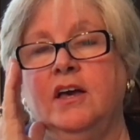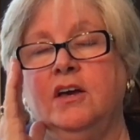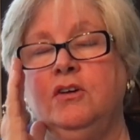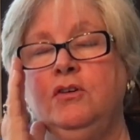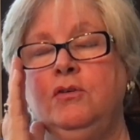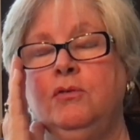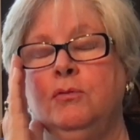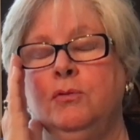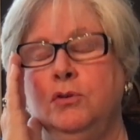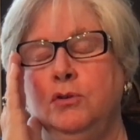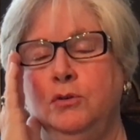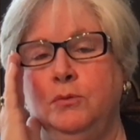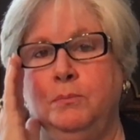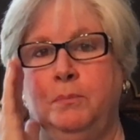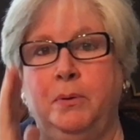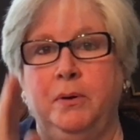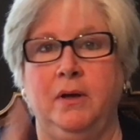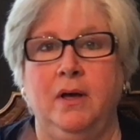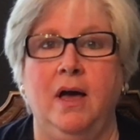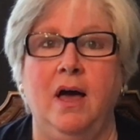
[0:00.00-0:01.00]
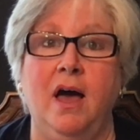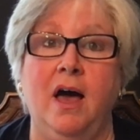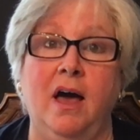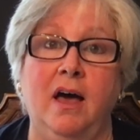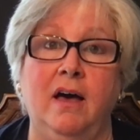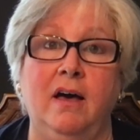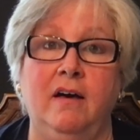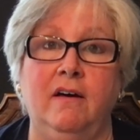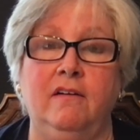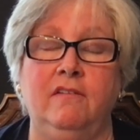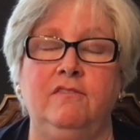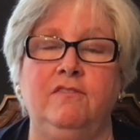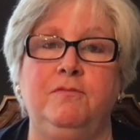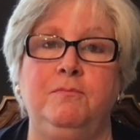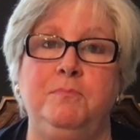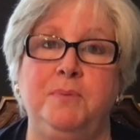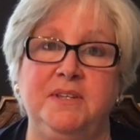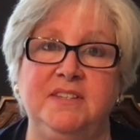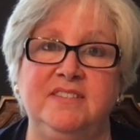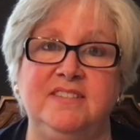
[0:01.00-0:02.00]
group
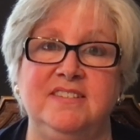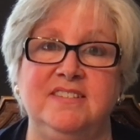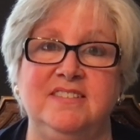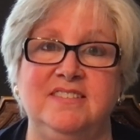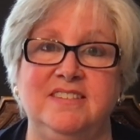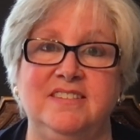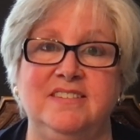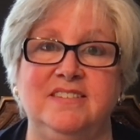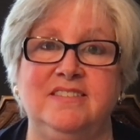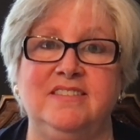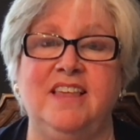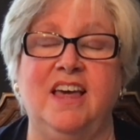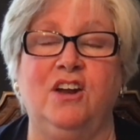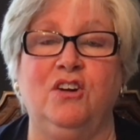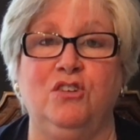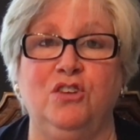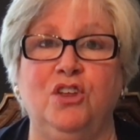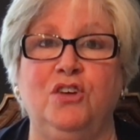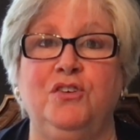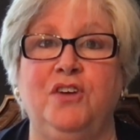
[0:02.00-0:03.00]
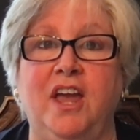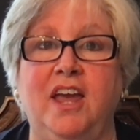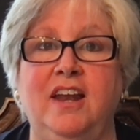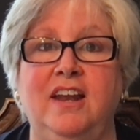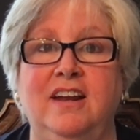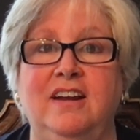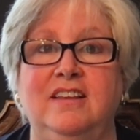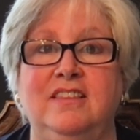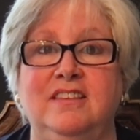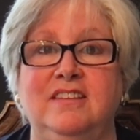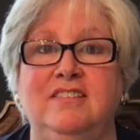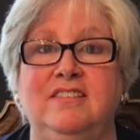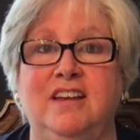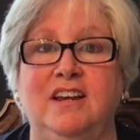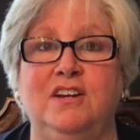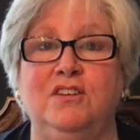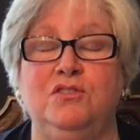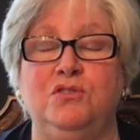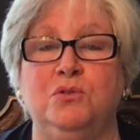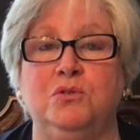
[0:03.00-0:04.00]
of businesses that are located in the
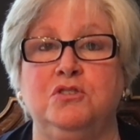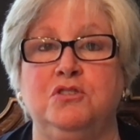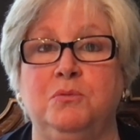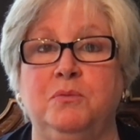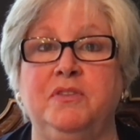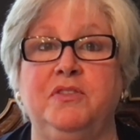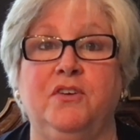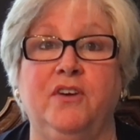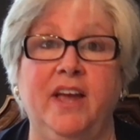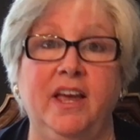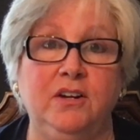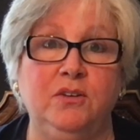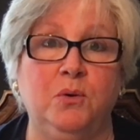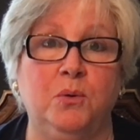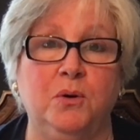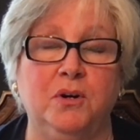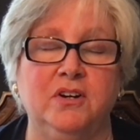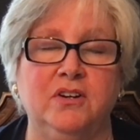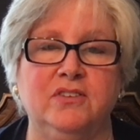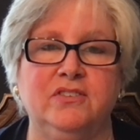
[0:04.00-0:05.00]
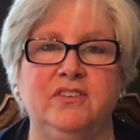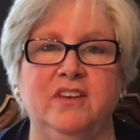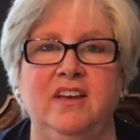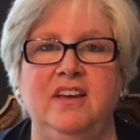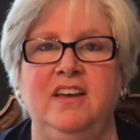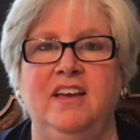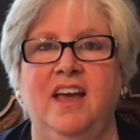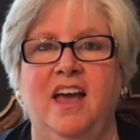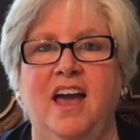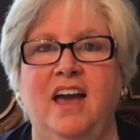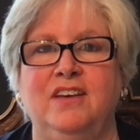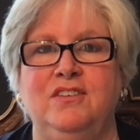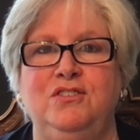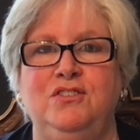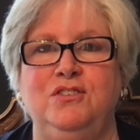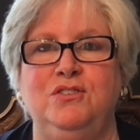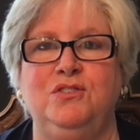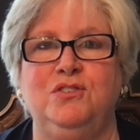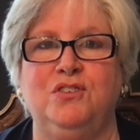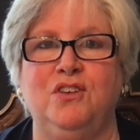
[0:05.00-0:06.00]
state of Georgia with their headquarters, as
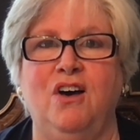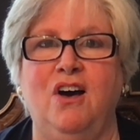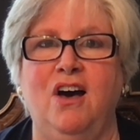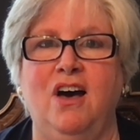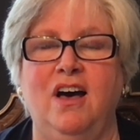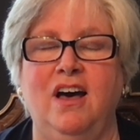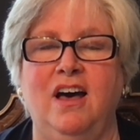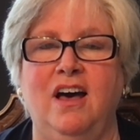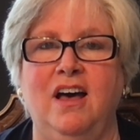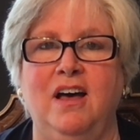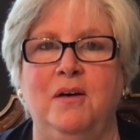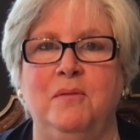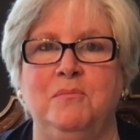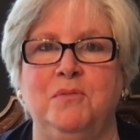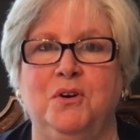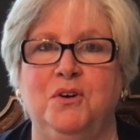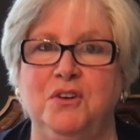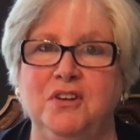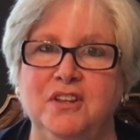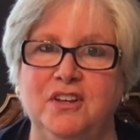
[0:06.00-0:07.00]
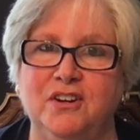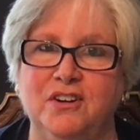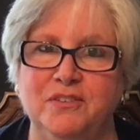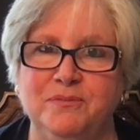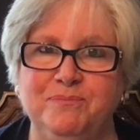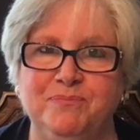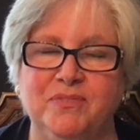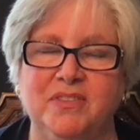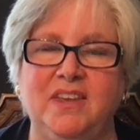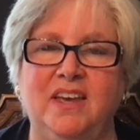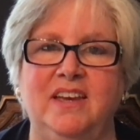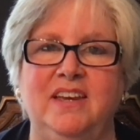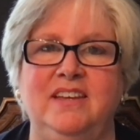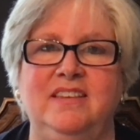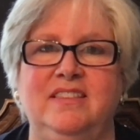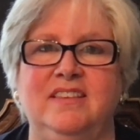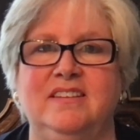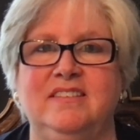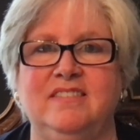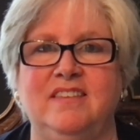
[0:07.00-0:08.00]
you saw earlier
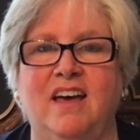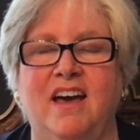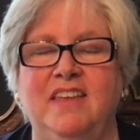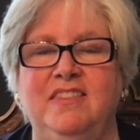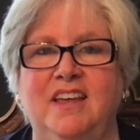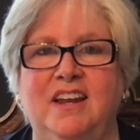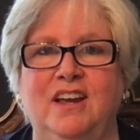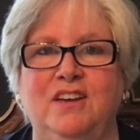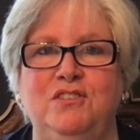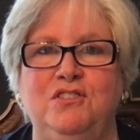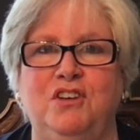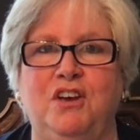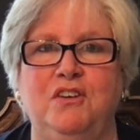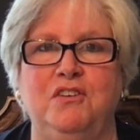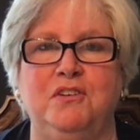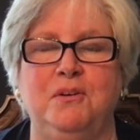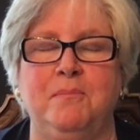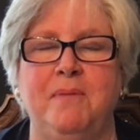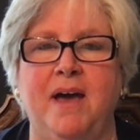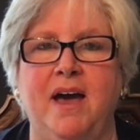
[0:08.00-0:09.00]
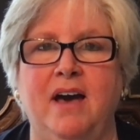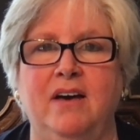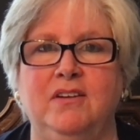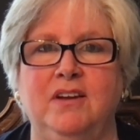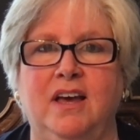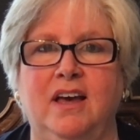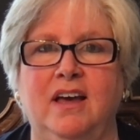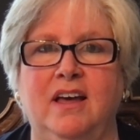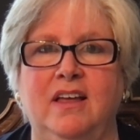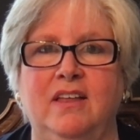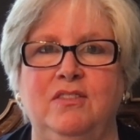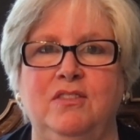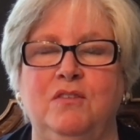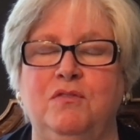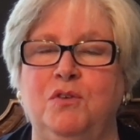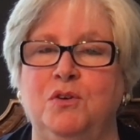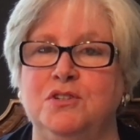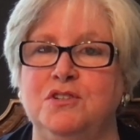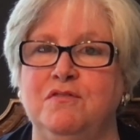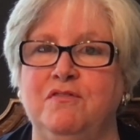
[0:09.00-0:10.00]
in the slide that I showed about the
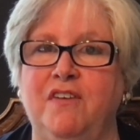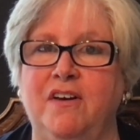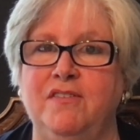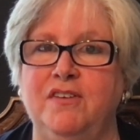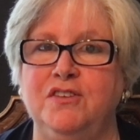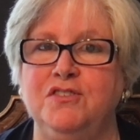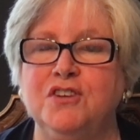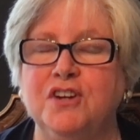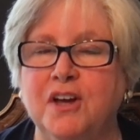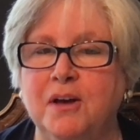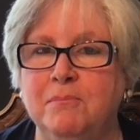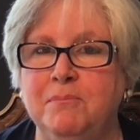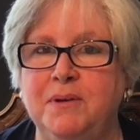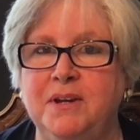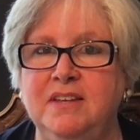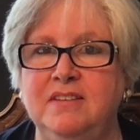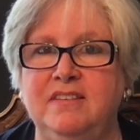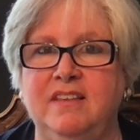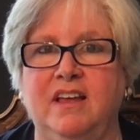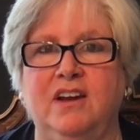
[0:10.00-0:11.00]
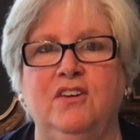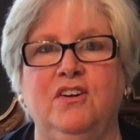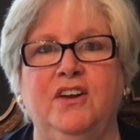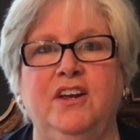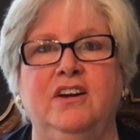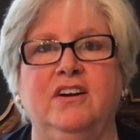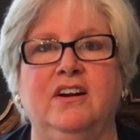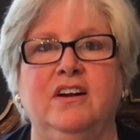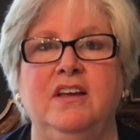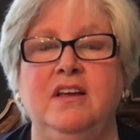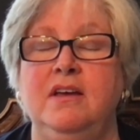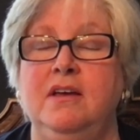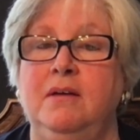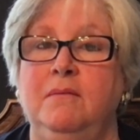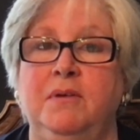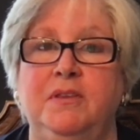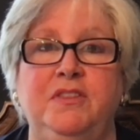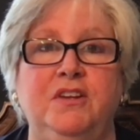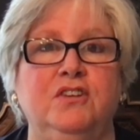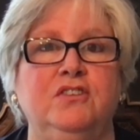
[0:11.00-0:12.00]
Fortune 500 companies that are here.
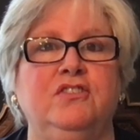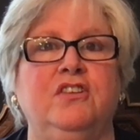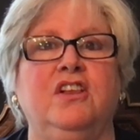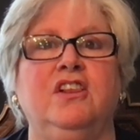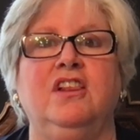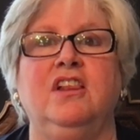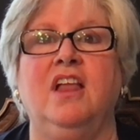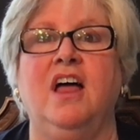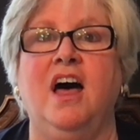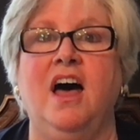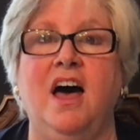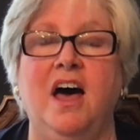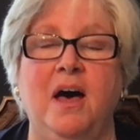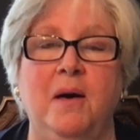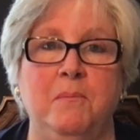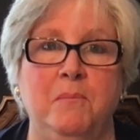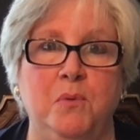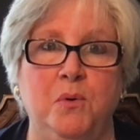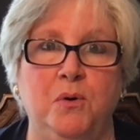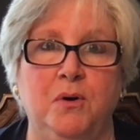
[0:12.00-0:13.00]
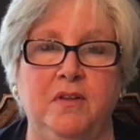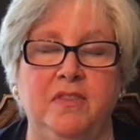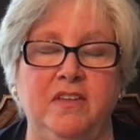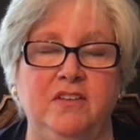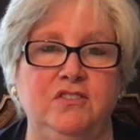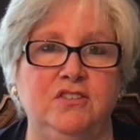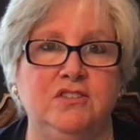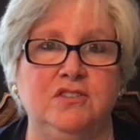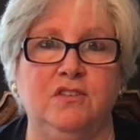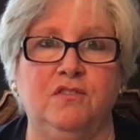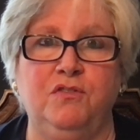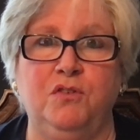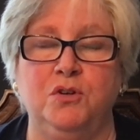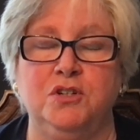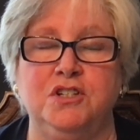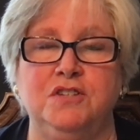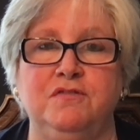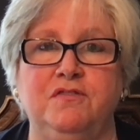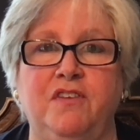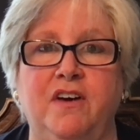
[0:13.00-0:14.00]
But there's a lot more than just the
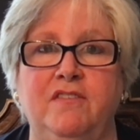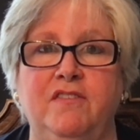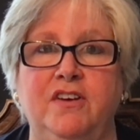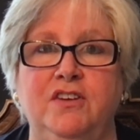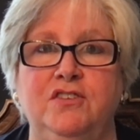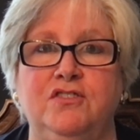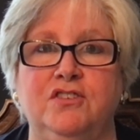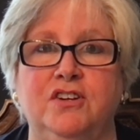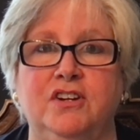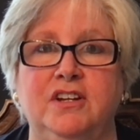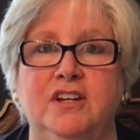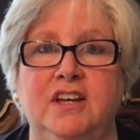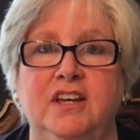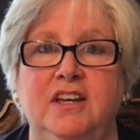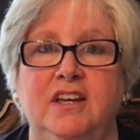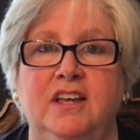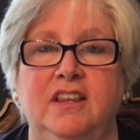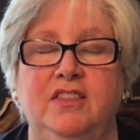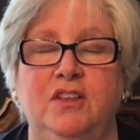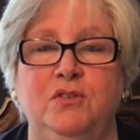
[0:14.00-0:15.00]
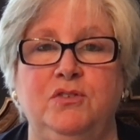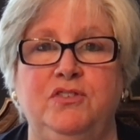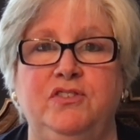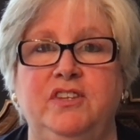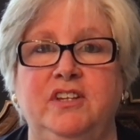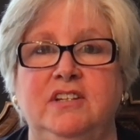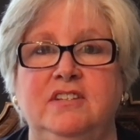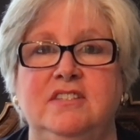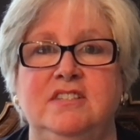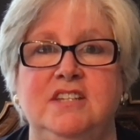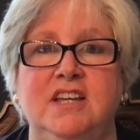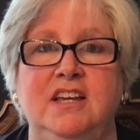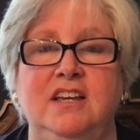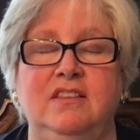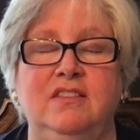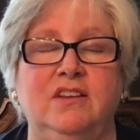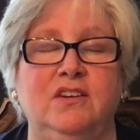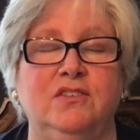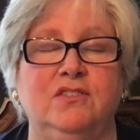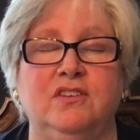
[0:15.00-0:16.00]
Fortune 500. Those
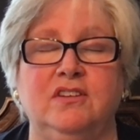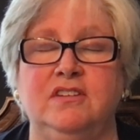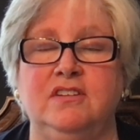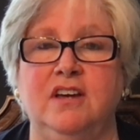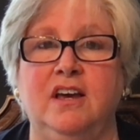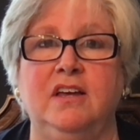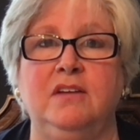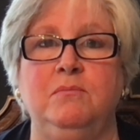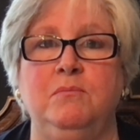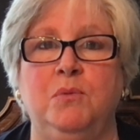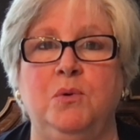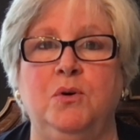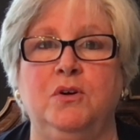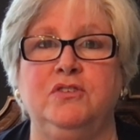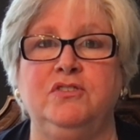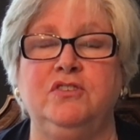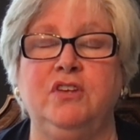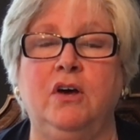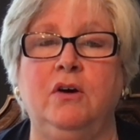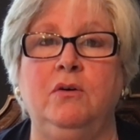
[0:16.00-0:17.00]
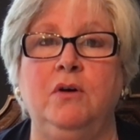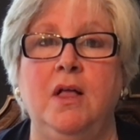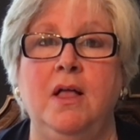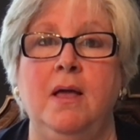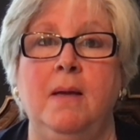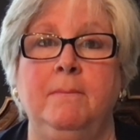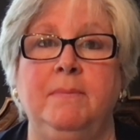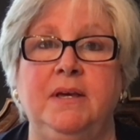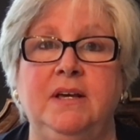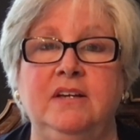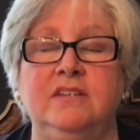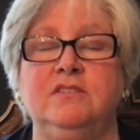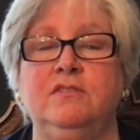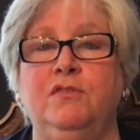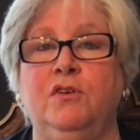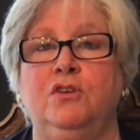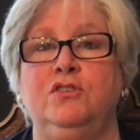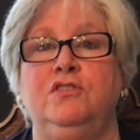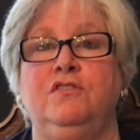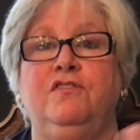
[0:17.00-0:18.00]
16, there's a ton more. So because of
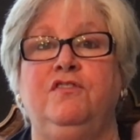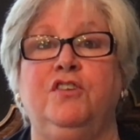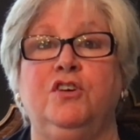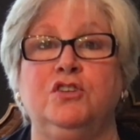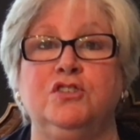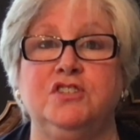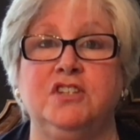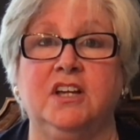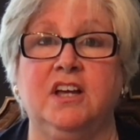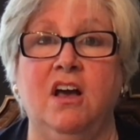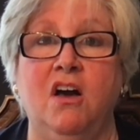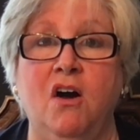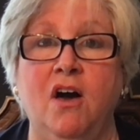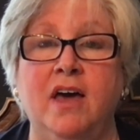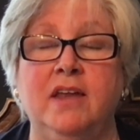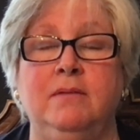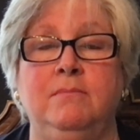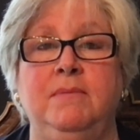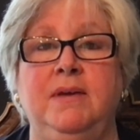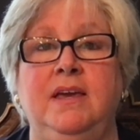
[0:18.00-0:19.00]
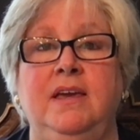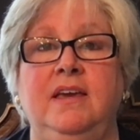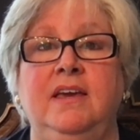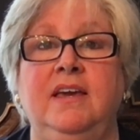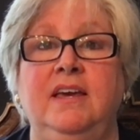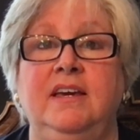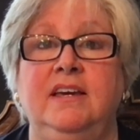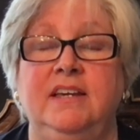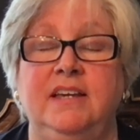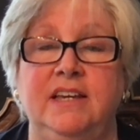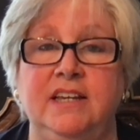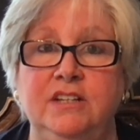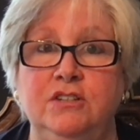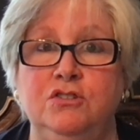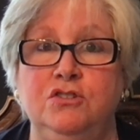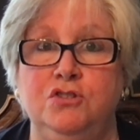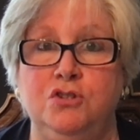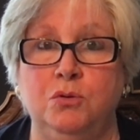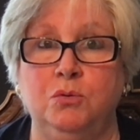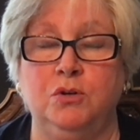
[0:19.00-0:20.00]
our diverse economy
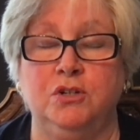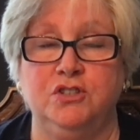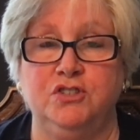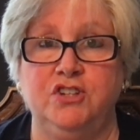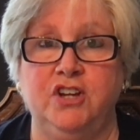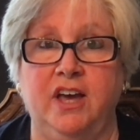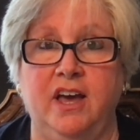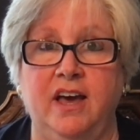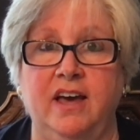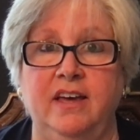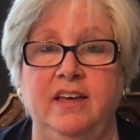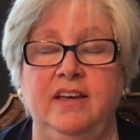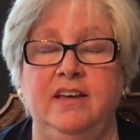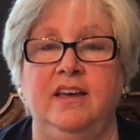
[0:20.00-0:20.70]
in Georgia,